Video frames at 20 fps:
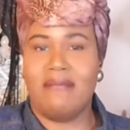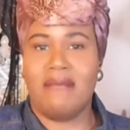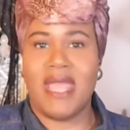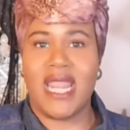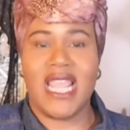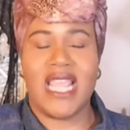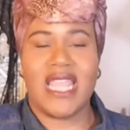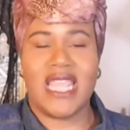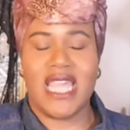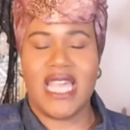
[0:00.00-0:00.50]

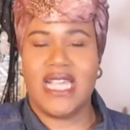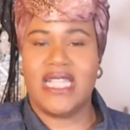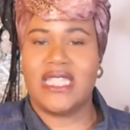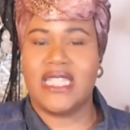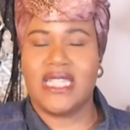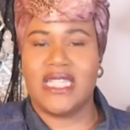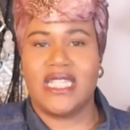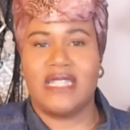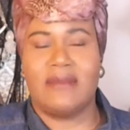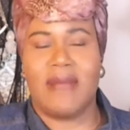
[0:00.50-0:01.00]
many things
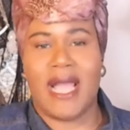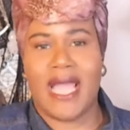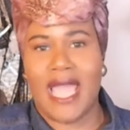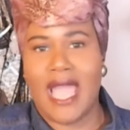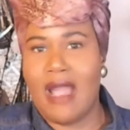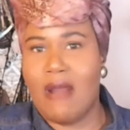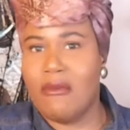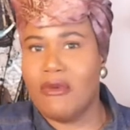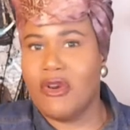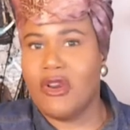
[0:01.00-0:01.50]
such as my
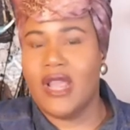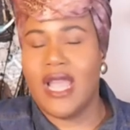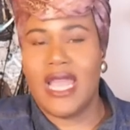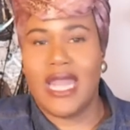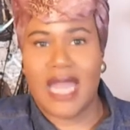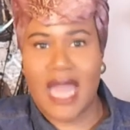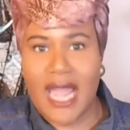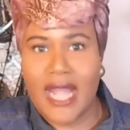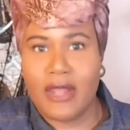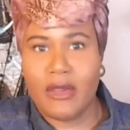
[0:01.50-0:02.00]
camera and
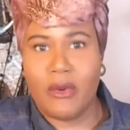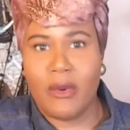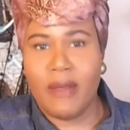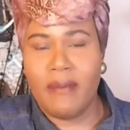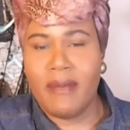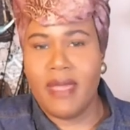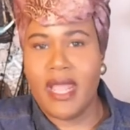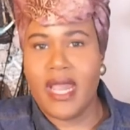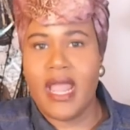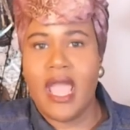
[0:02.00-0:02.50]
light
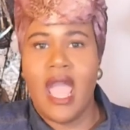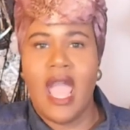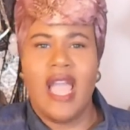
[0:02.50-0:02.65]
equipment,